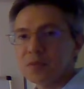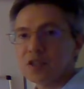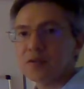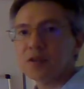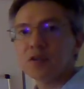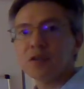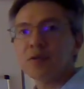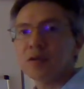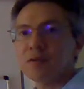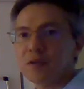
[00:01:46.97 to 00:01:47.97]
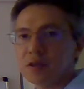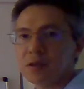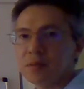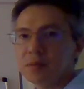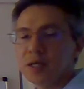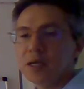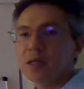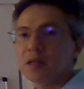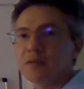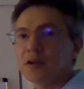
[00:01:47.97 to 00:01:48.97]
So if there's only one firm,
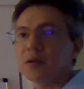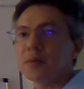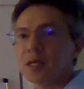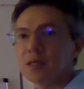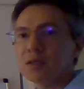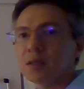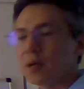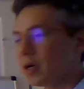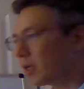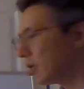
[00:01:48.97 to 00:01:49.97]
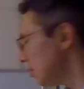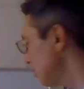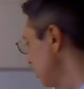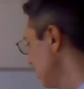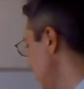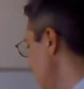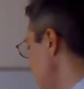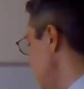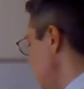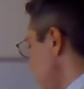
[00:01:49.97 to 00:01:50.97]
the firm is the market.
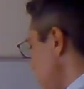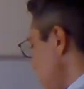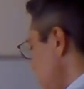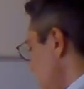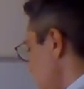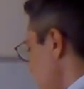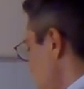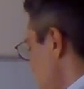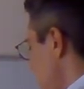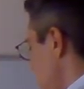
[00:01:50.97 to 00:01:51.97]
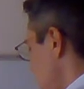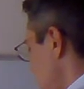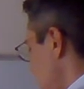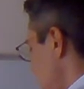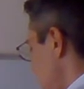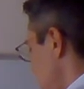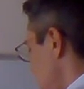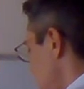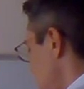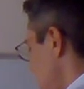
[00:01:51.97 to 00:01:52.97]
And so what is the relationship
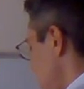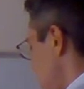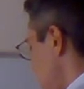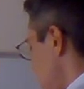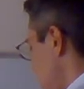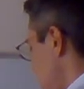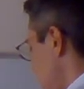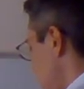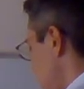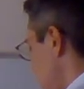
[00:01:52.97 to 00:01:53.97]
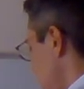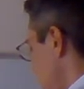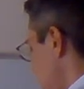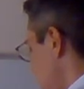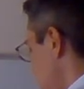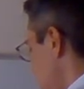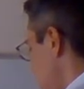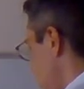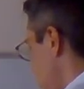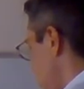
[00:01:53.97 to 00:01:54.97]
between small q and
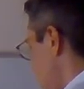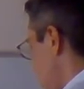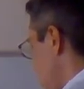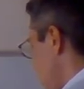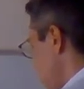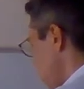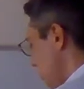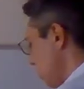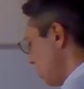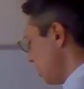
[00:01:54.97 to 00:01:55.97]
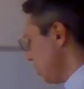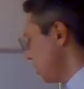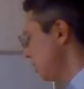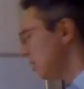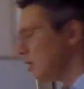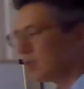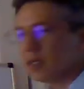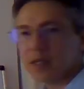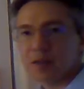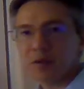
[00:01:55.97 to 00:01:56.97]
Q, large Q? It's
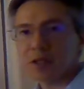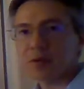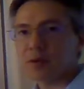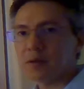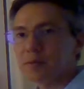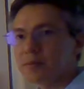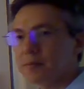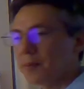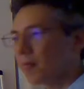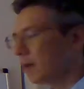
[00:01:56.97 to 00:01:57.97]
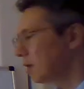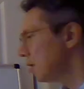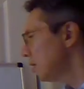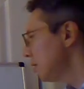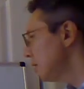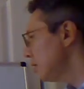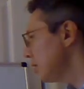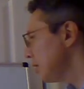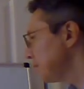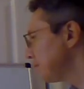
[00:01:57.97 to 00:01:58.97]
that they're equal.
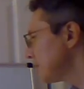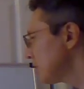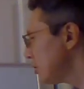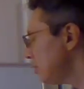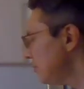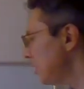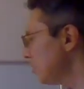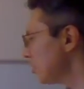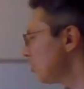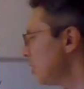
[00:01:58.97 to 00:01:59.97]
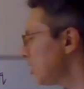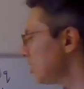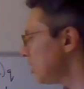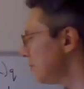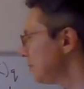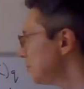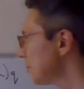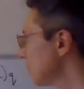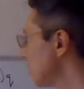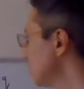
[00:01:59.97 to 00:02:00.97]
Okay, so we found the quantity.
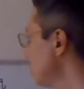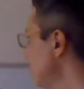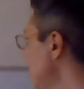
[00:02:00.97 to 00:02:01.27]
And so